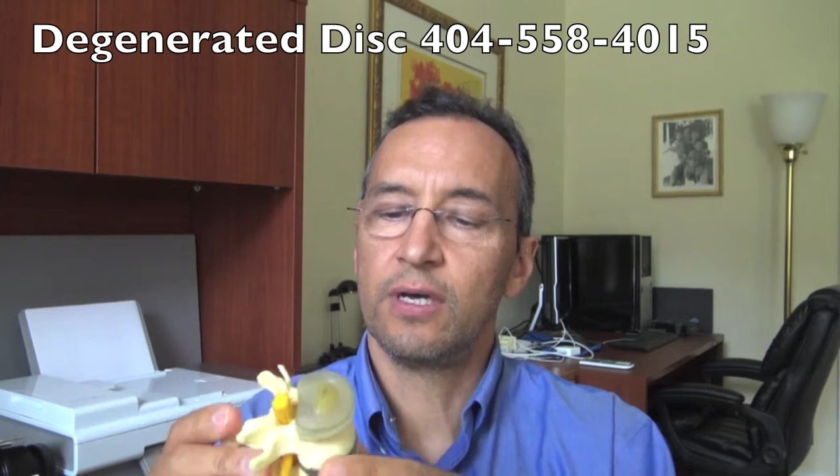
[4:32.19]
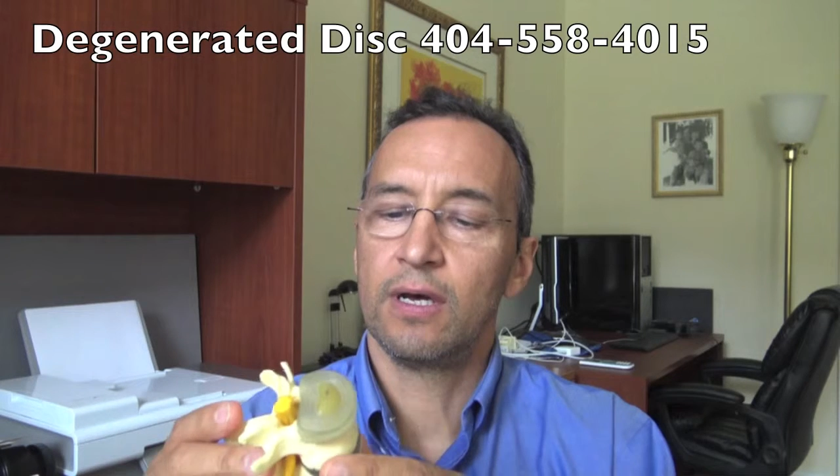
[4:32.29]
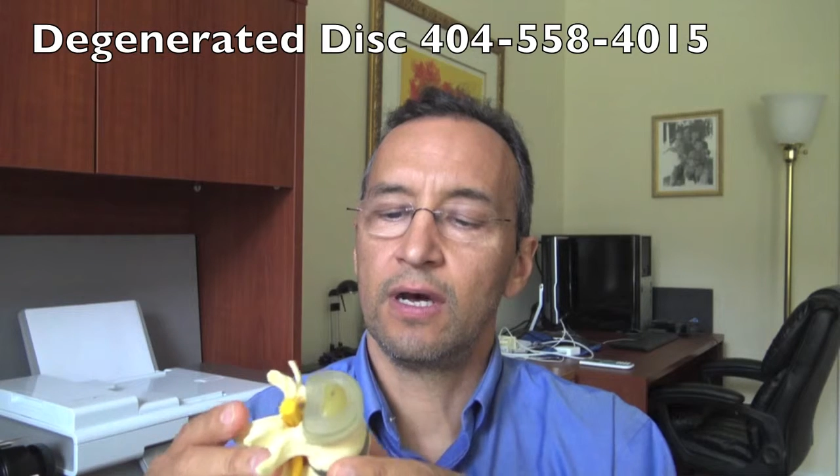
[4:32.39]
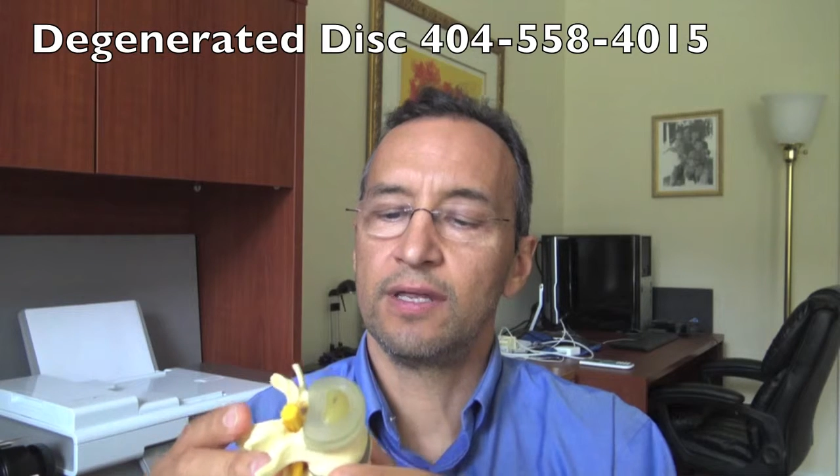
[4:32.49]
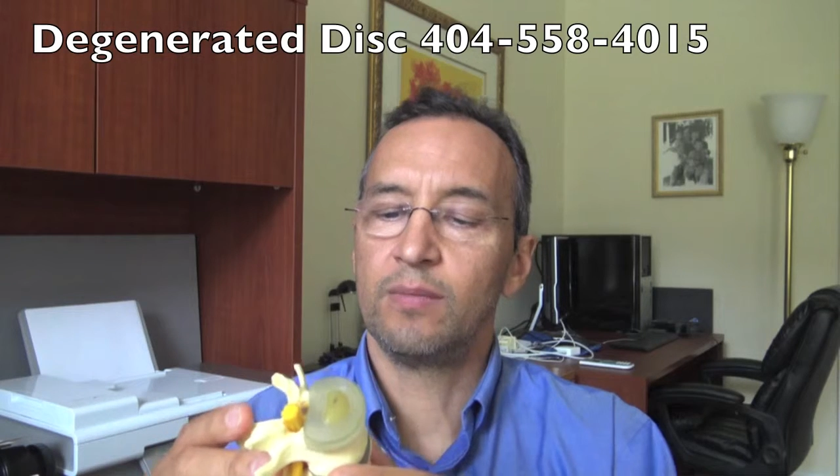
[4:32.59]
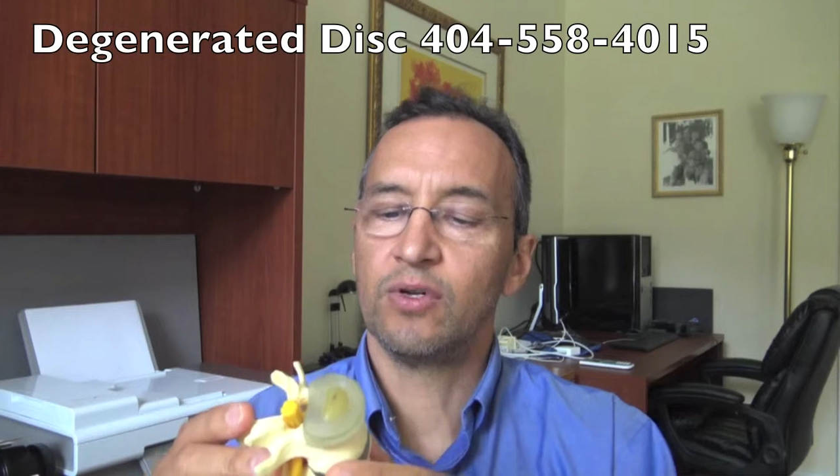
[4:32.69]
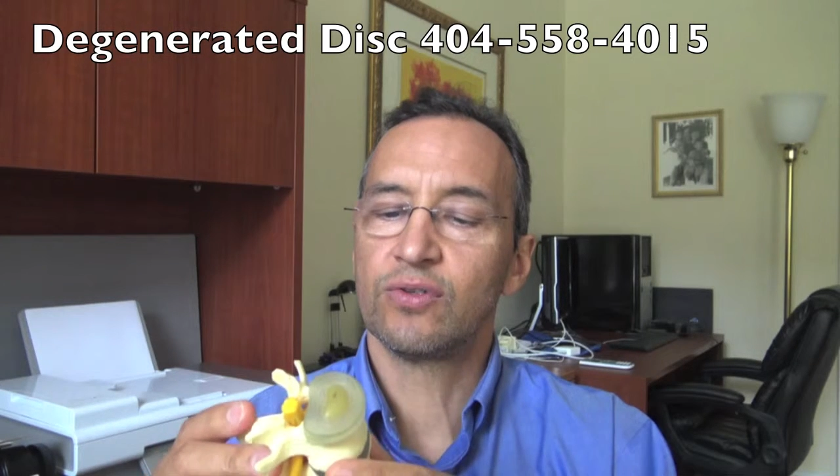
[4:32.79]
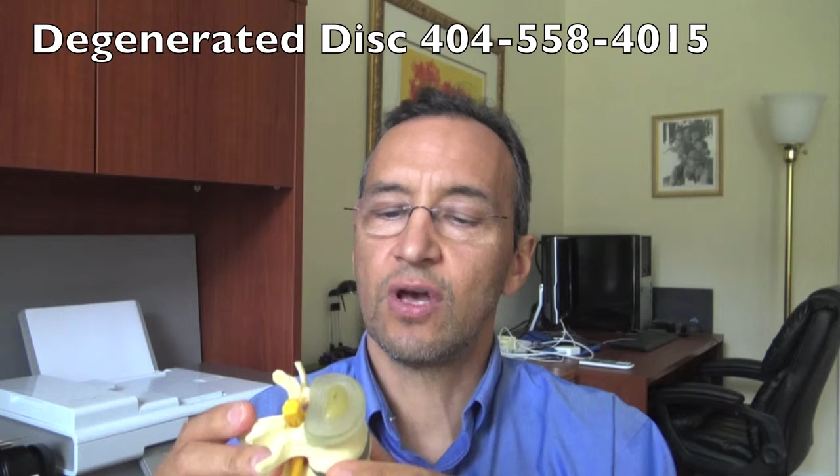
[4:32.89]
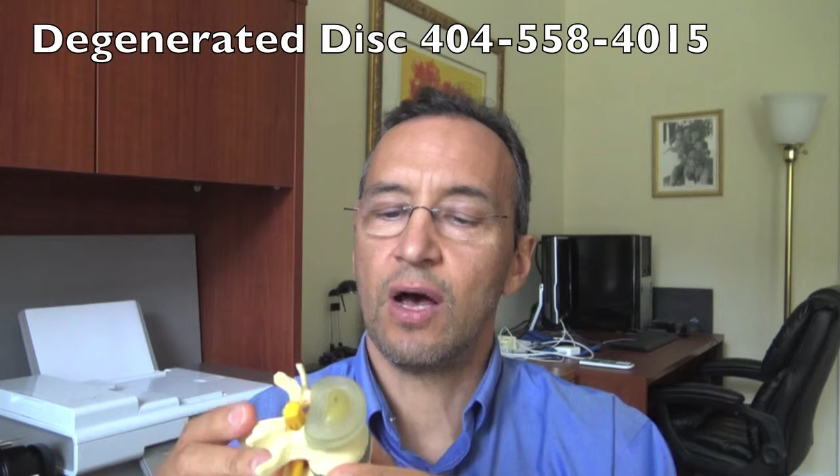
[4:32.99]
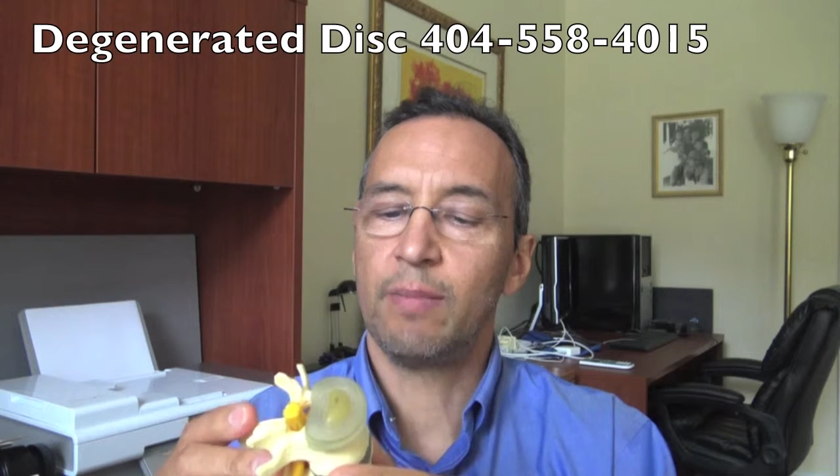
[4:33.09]
the most
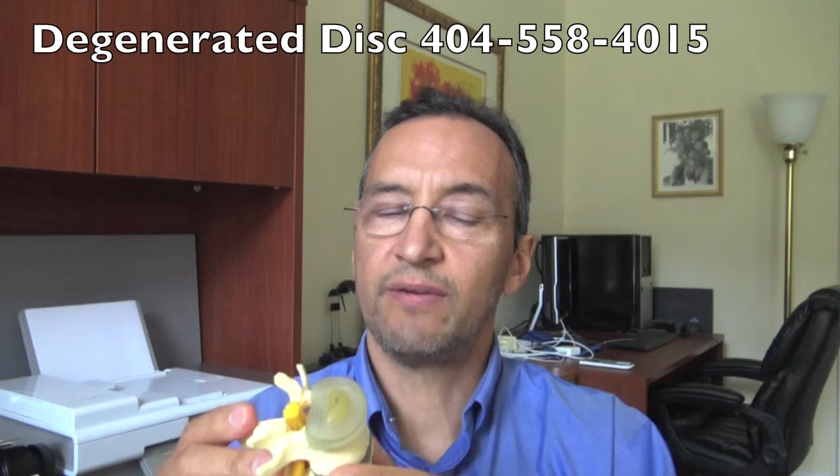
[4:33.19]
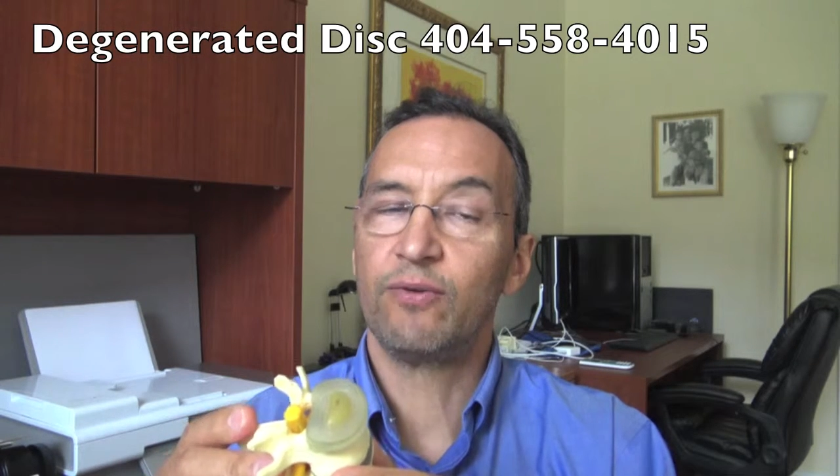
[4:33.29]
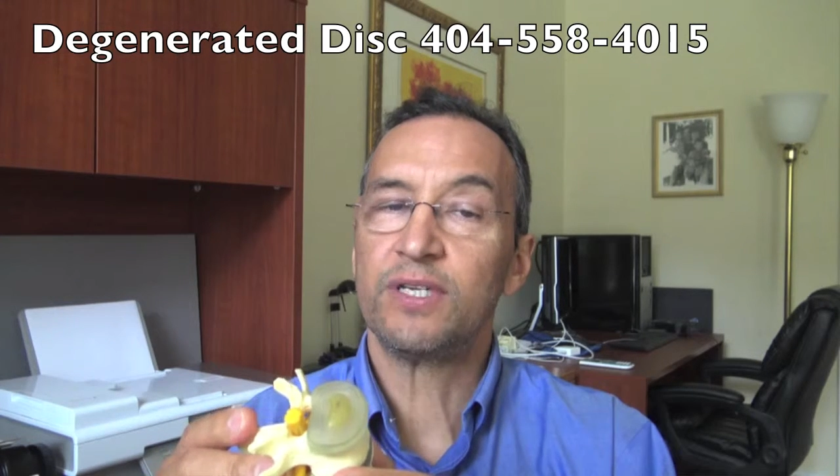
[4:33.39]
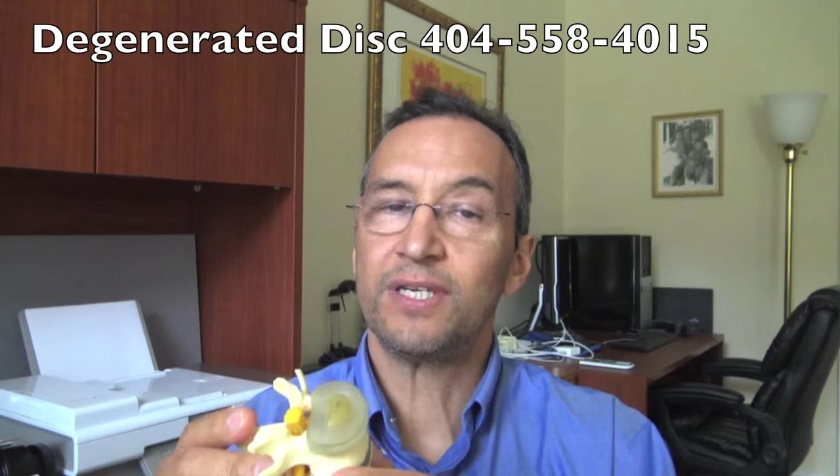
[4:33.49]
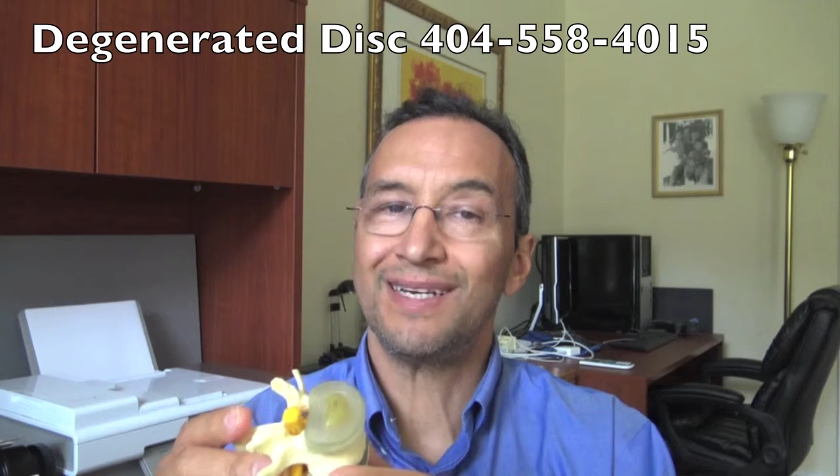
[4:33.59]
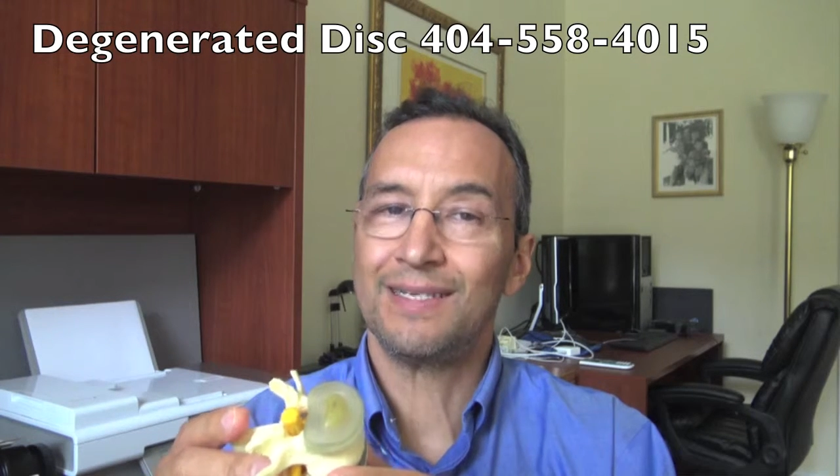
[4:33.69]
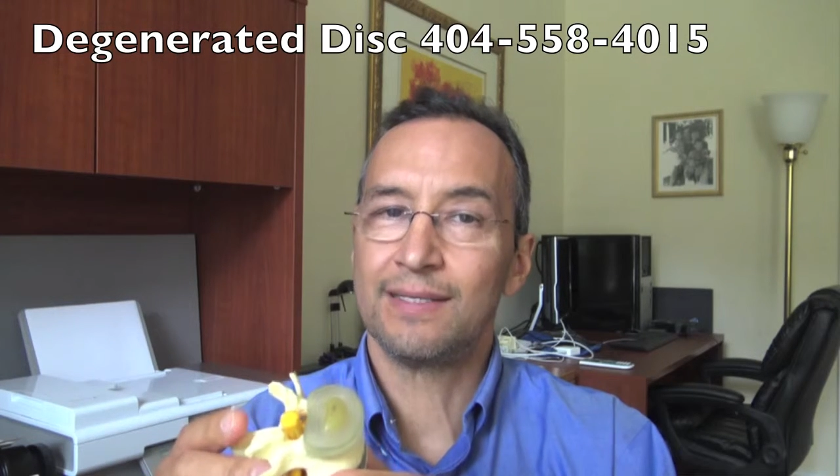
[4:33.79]
common of which is